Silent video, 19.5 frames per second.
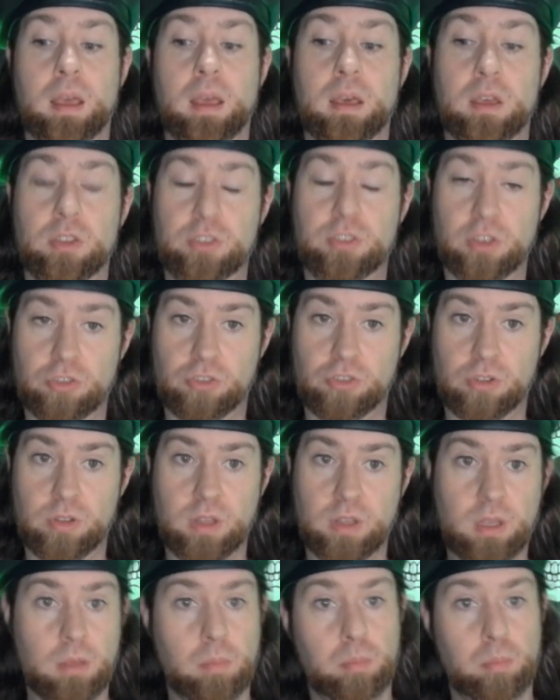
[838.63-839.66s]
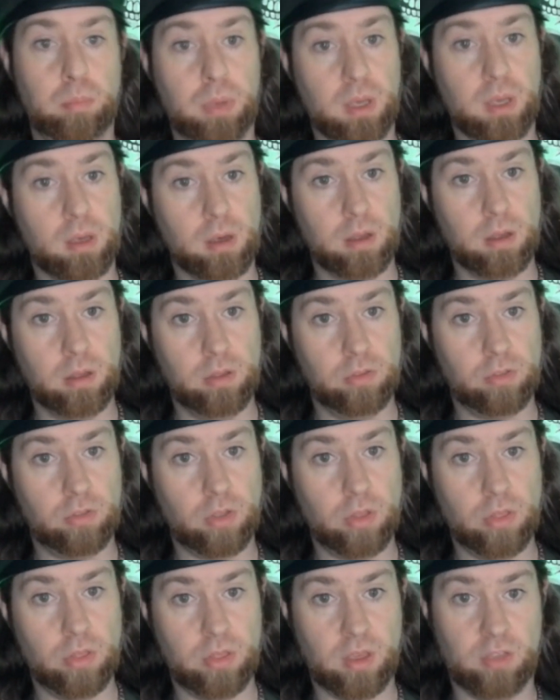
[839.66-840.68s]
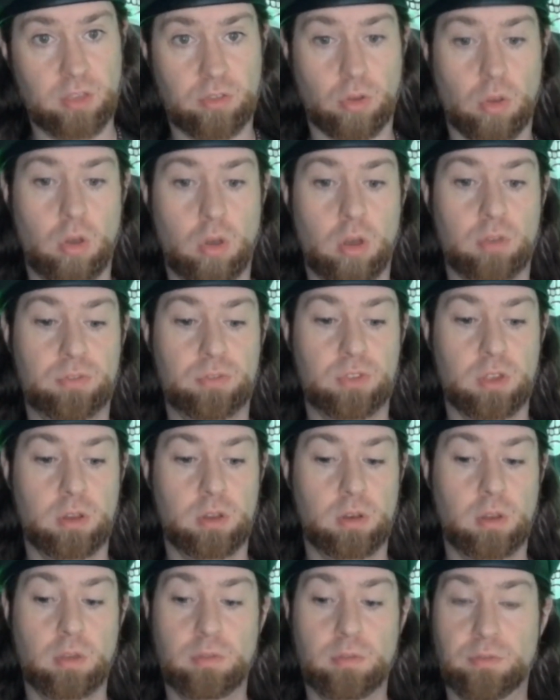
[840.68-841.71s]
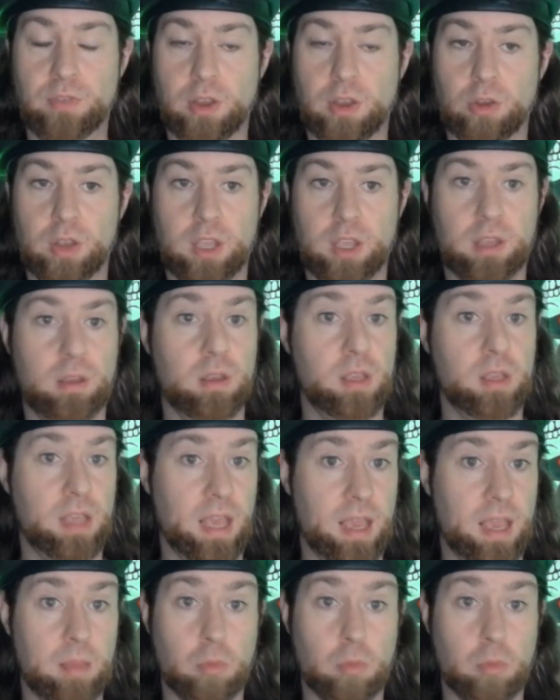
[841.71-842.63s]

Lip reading: Additionally, because these are often very game